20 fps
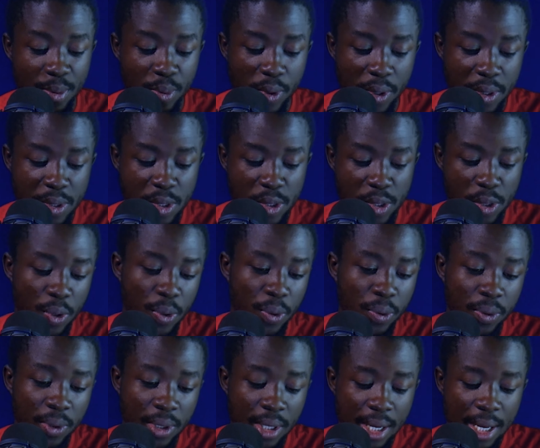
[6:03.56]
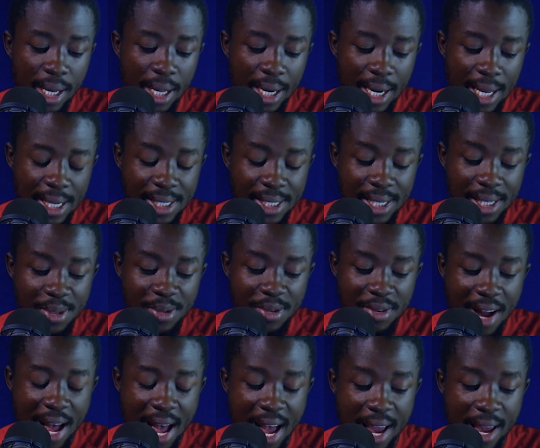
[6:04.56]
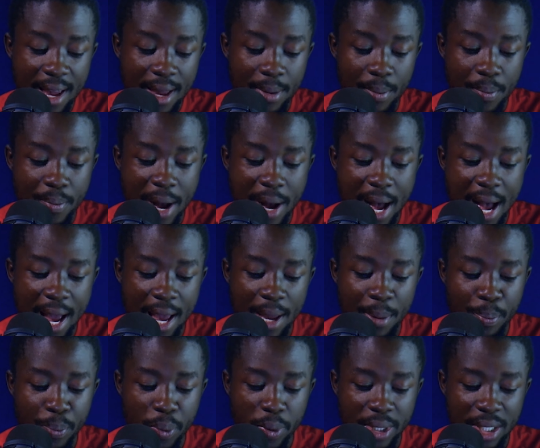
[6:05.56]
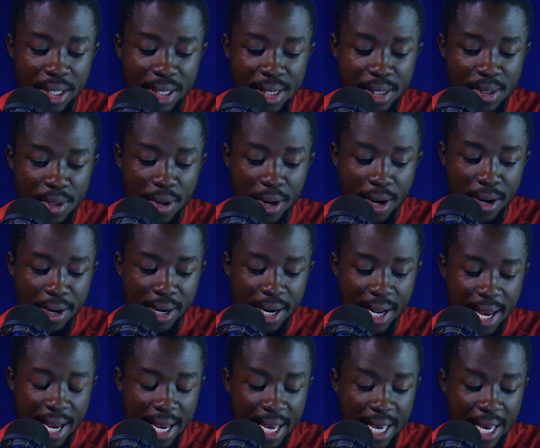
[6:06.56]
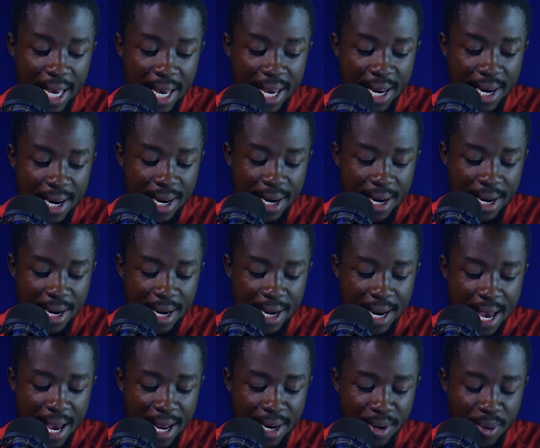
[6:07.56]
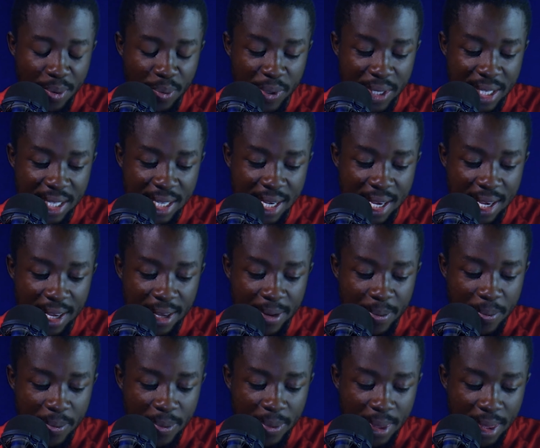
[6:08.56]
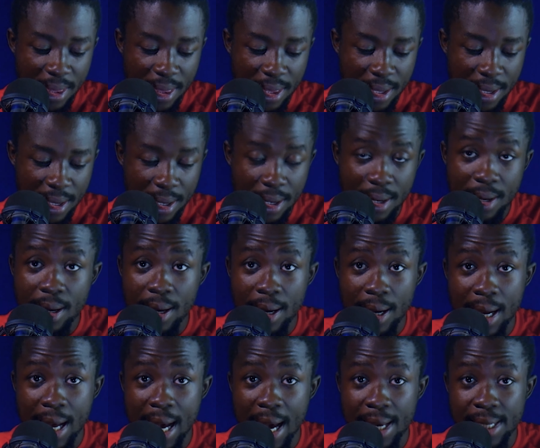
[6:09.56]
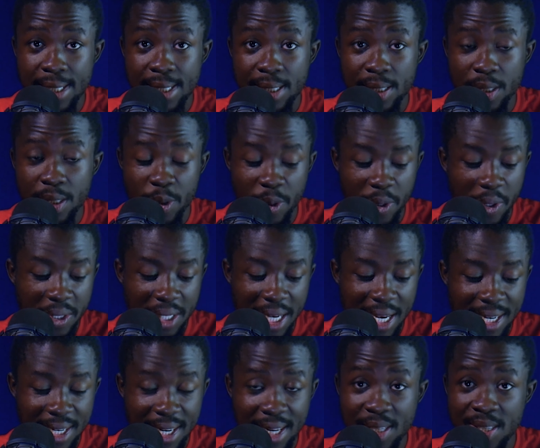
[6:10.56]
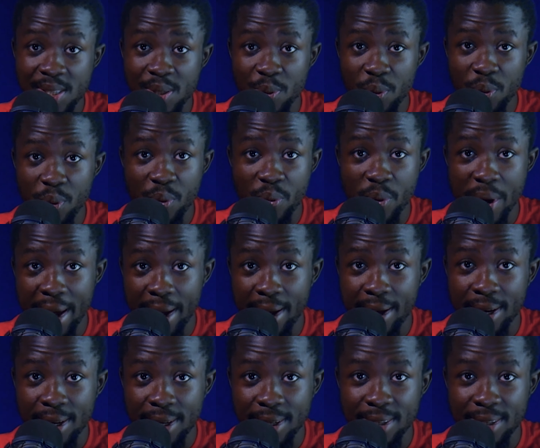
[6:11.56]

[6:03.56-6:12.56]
was. So let's just try by putting this on again, then we see. Guys, do you think this would work?